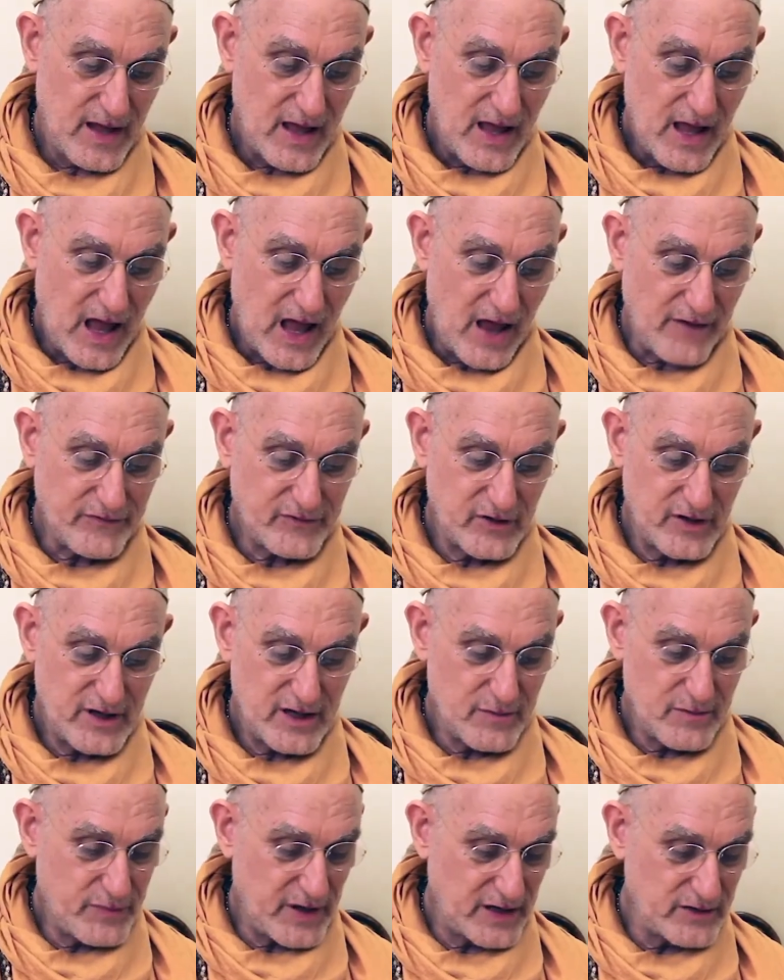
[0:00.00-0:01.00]
After he
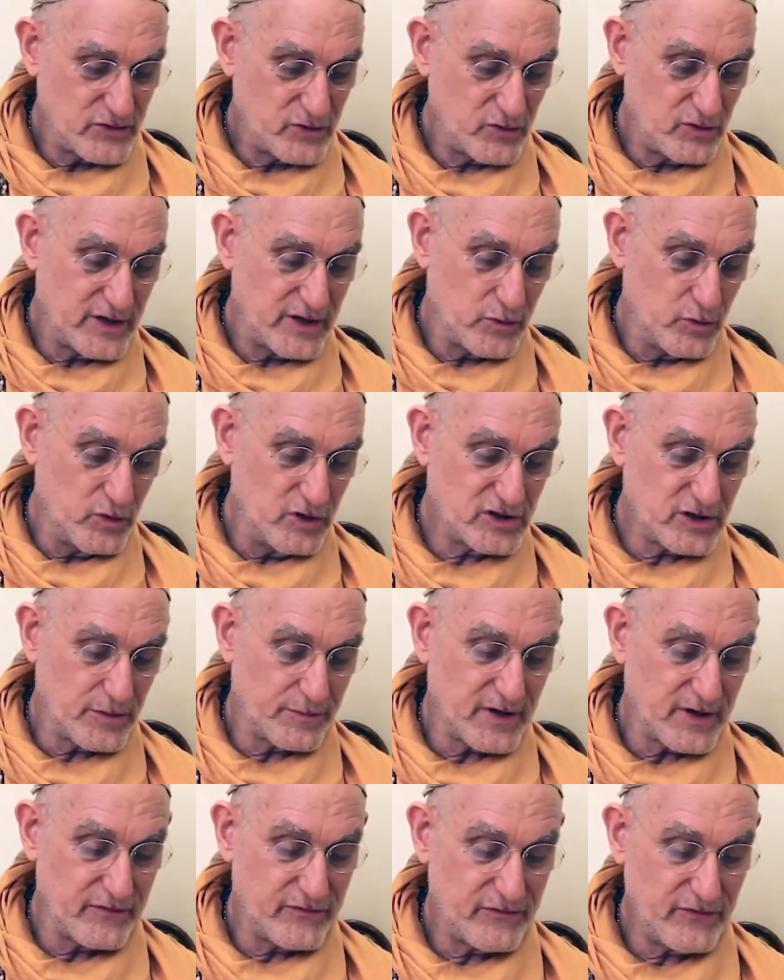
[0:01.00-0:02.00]
had been duly
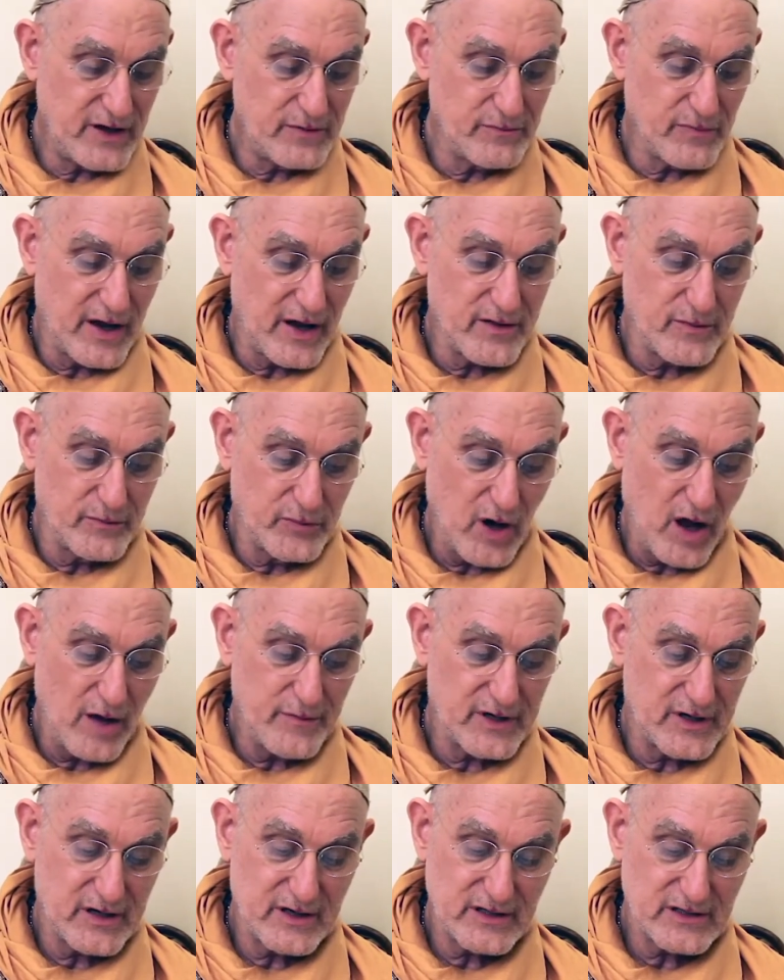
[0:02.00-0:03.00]
worshipped and fed by the
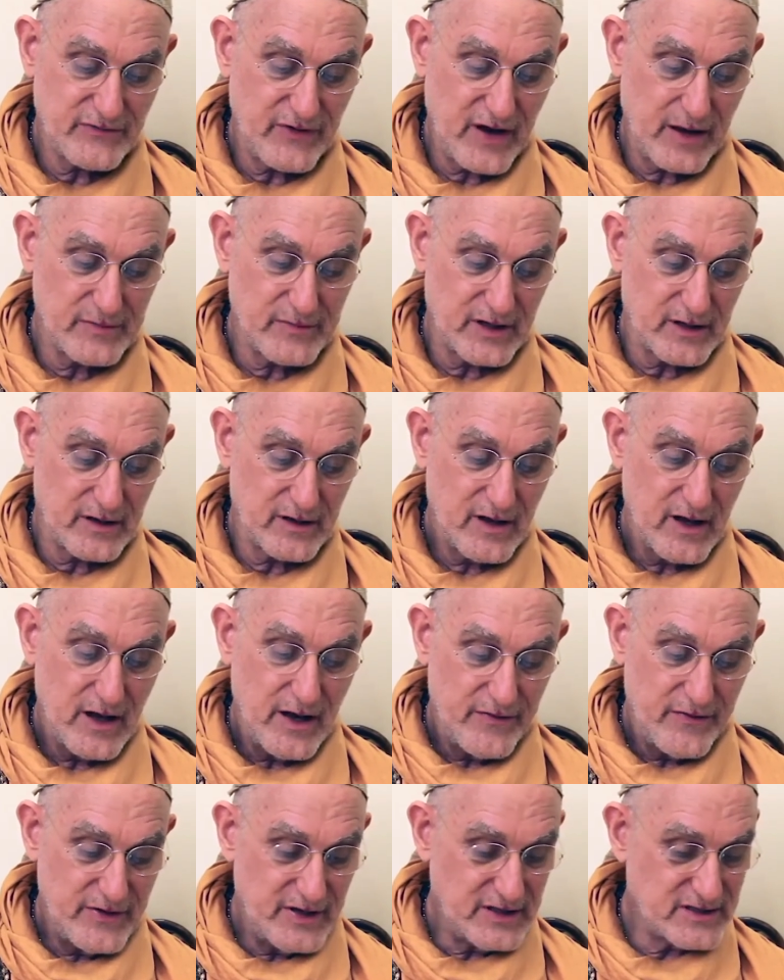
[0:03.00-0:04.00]
Brahmin and his family,
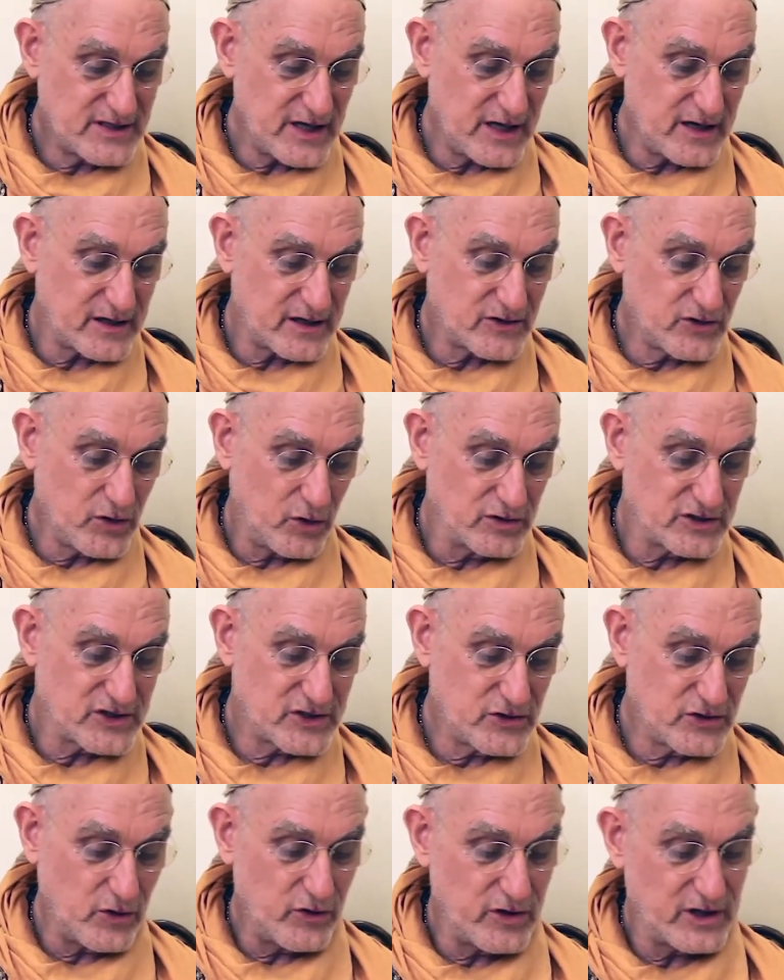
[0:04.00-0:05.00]
the ascetic told
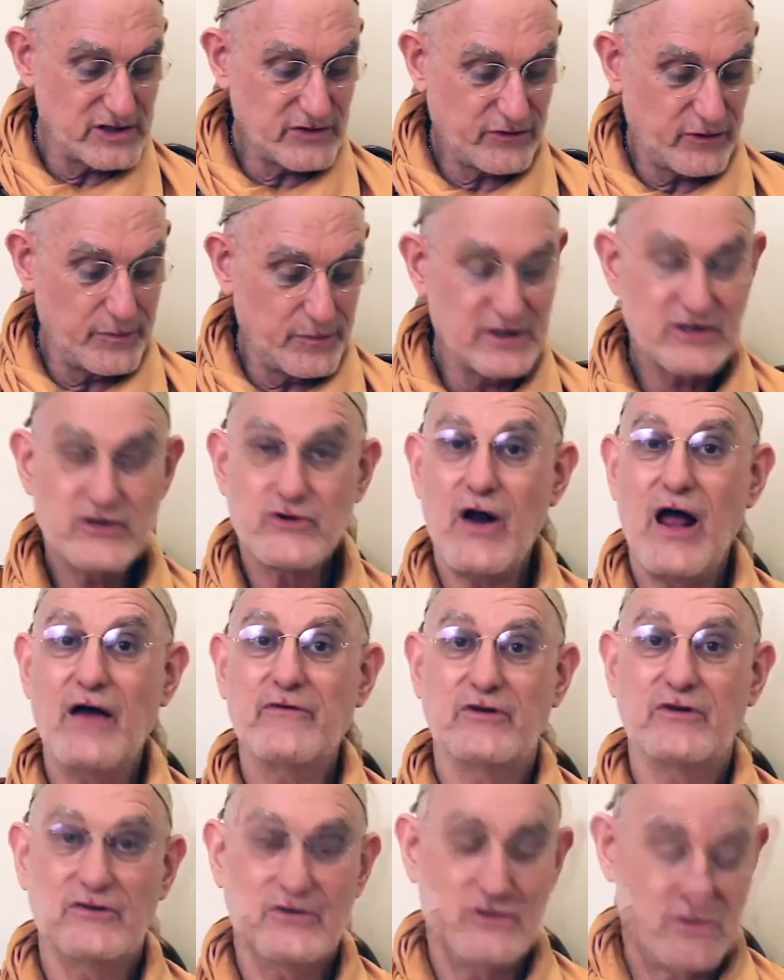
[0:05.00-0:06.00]
stories from his
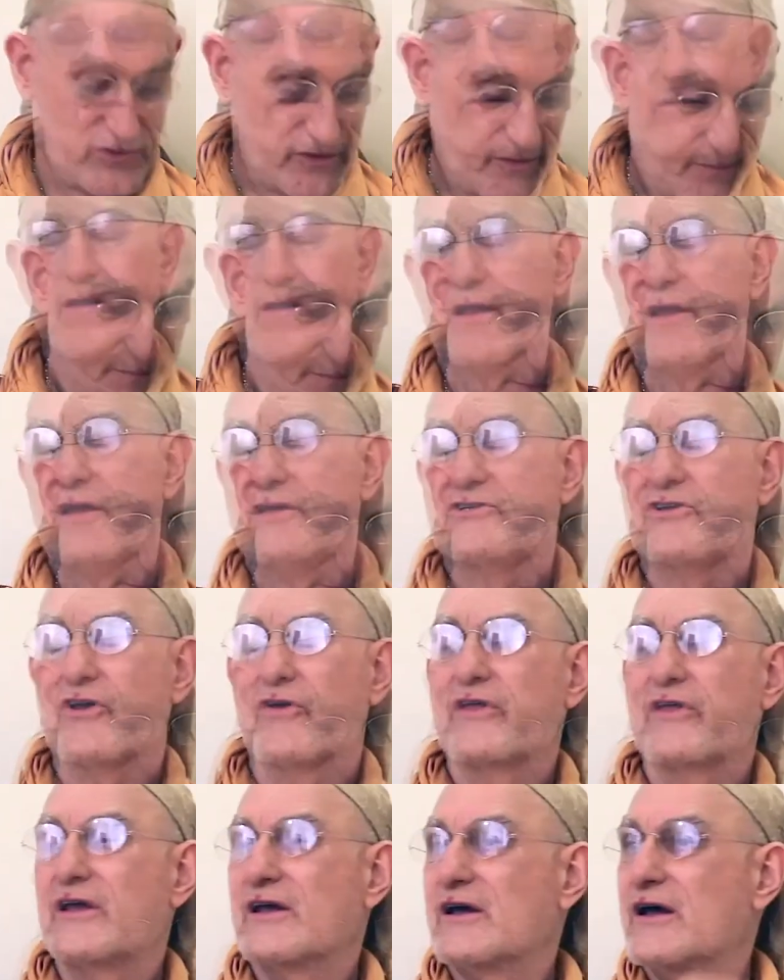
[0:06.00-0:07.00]
travels. So
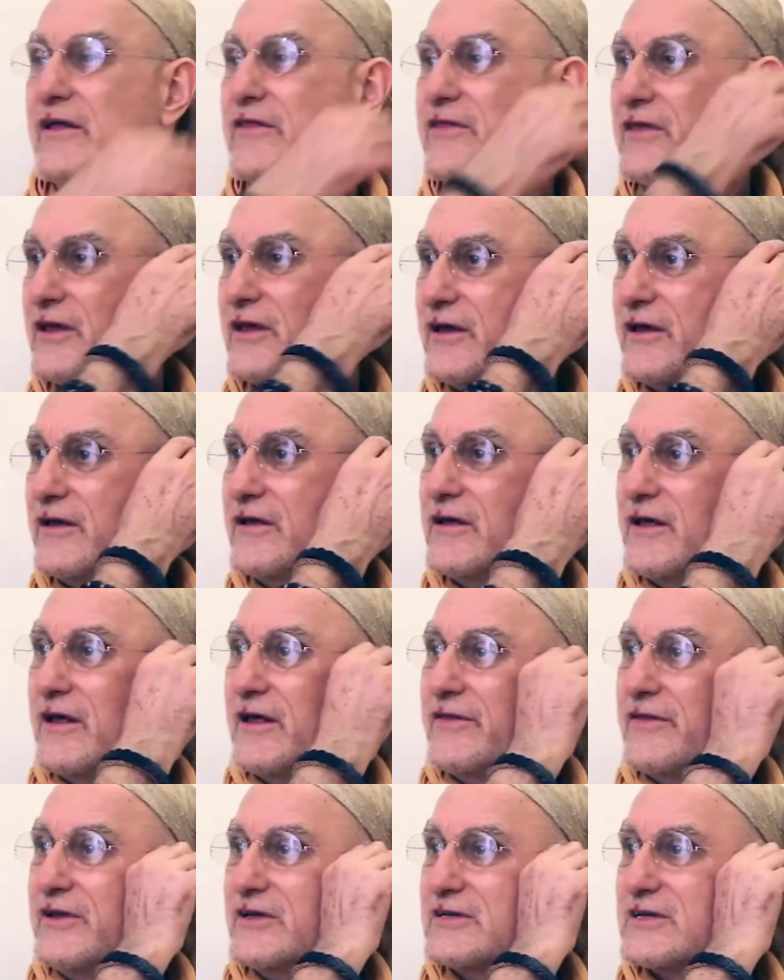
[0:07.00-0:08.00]

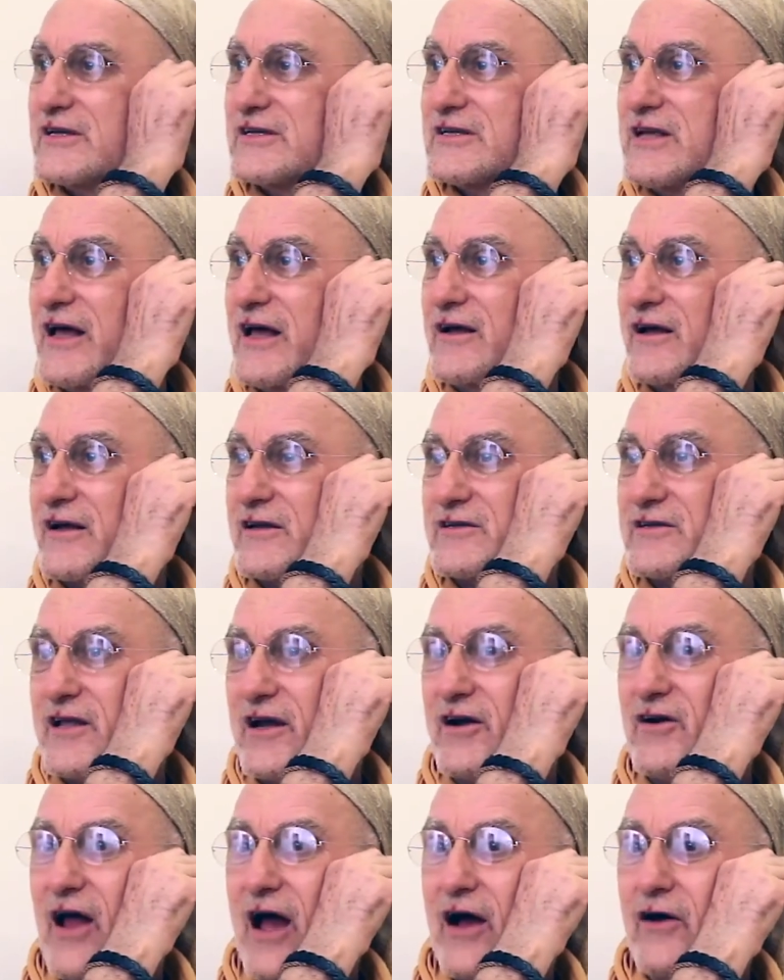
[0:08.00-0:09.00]
these ascetics,
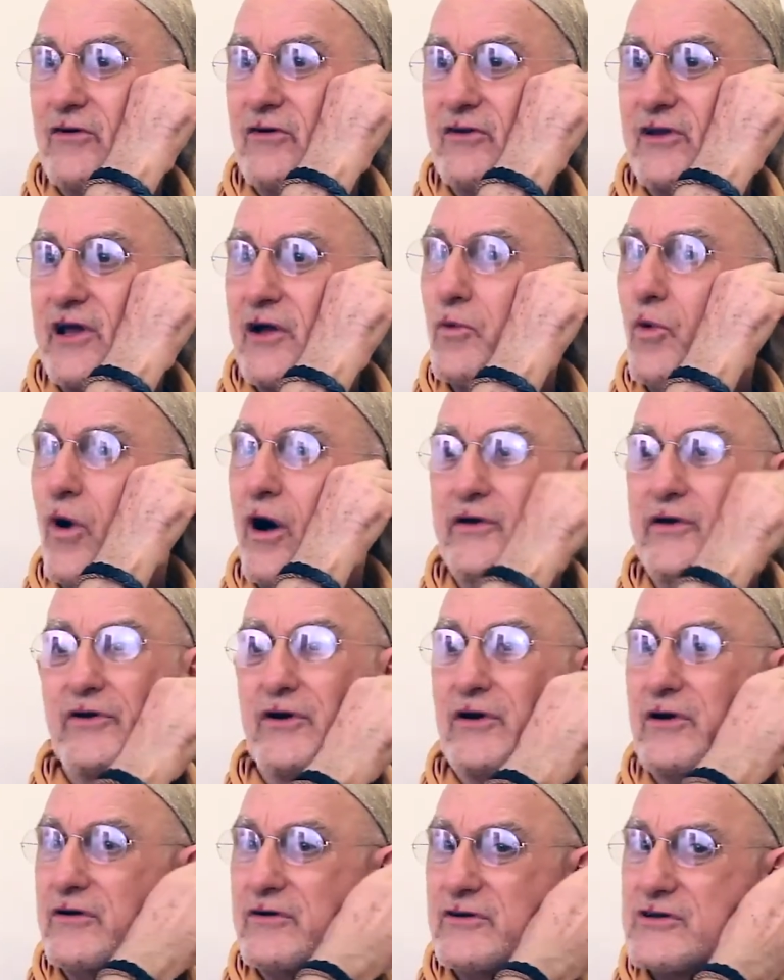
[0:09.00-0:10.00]
they're out and they
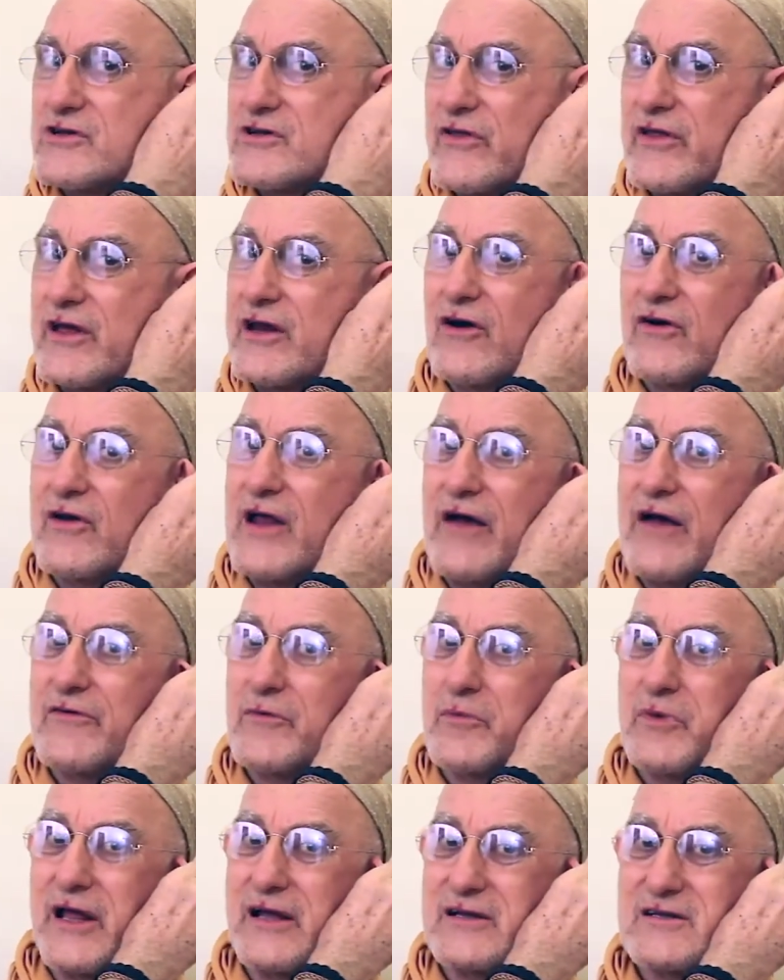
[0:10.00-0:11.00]
wander, so they don't have a
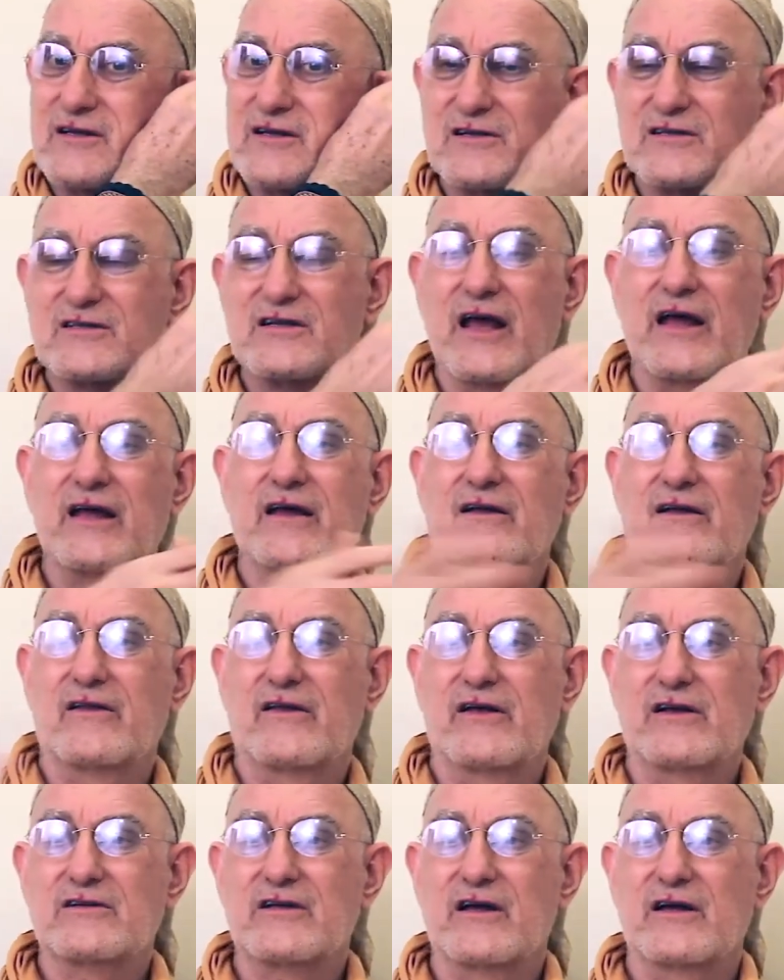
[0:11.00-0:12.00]
place to stay and
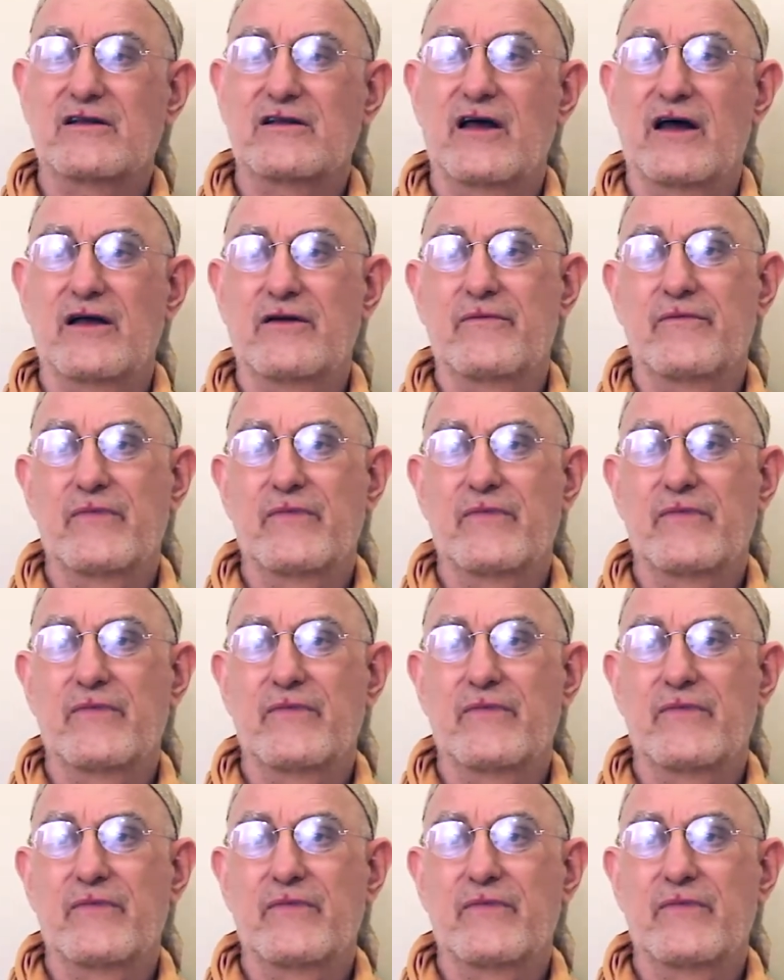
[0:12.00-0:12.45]
things like that.